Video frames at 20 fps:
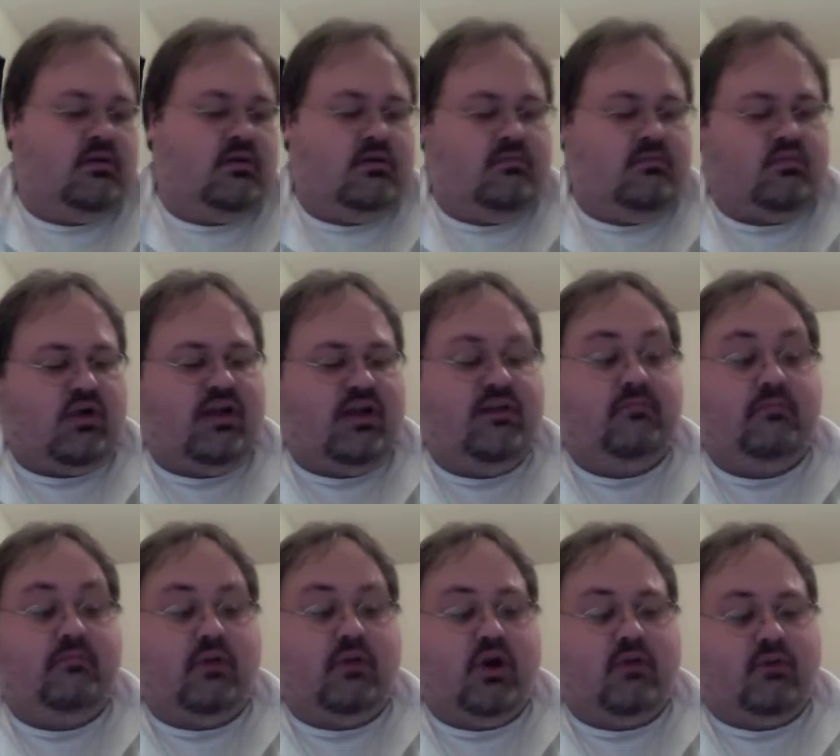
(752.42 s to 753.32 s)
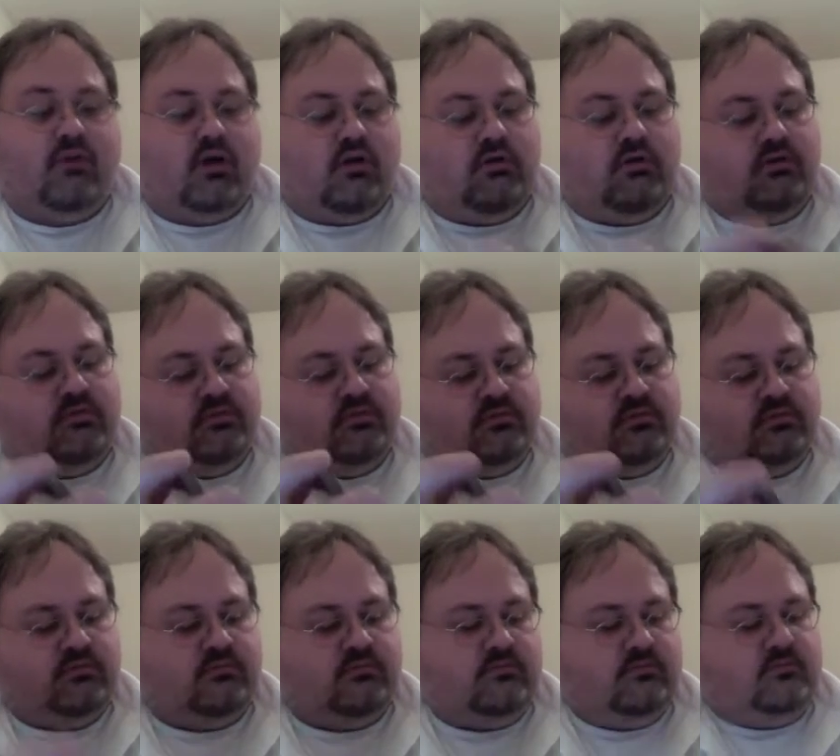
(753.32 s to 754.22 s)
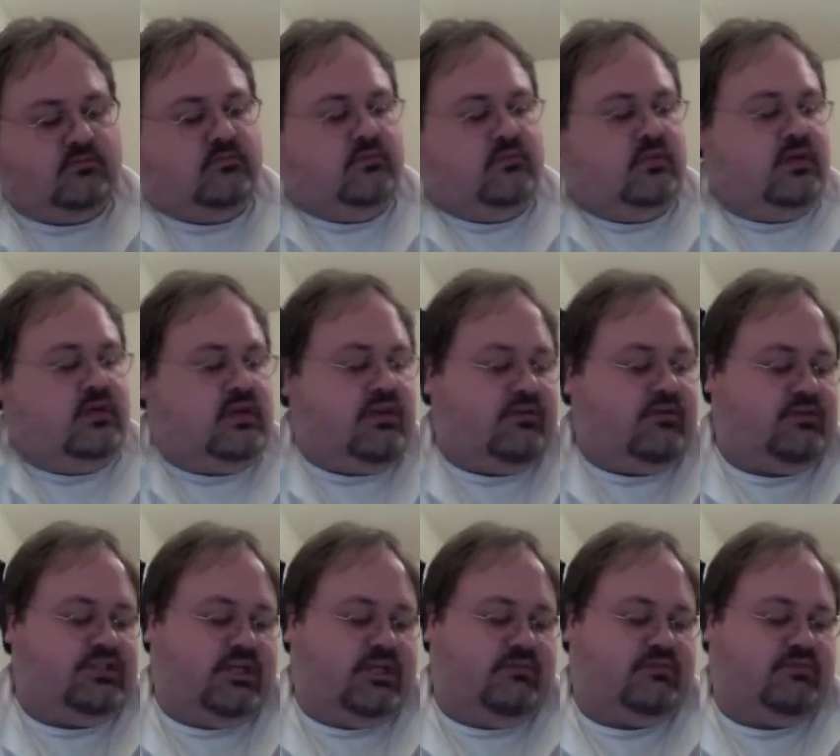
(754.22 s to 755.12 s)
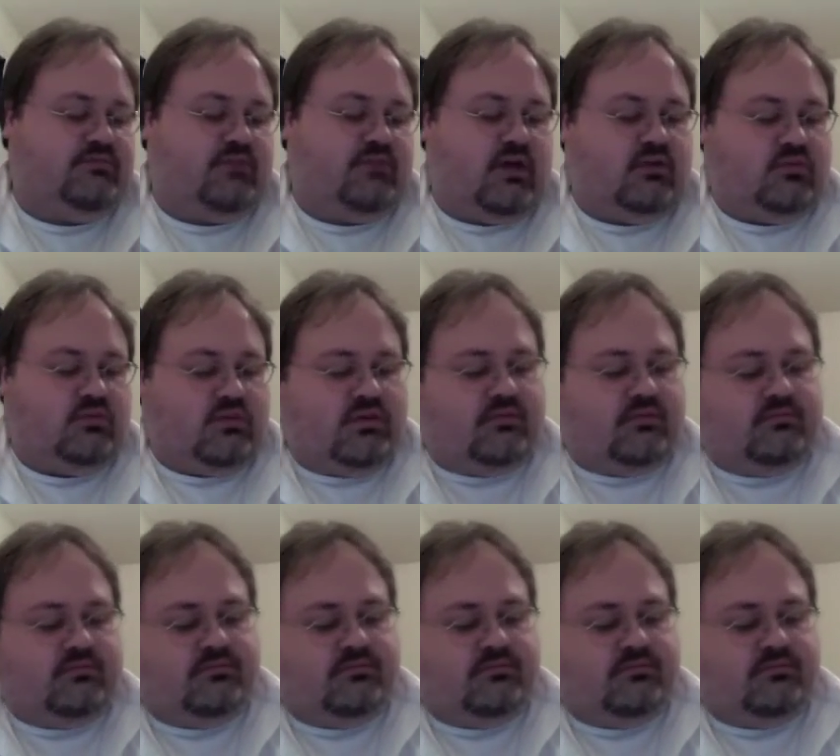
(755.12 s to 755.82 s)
Brian Barber. Another James Baldwin.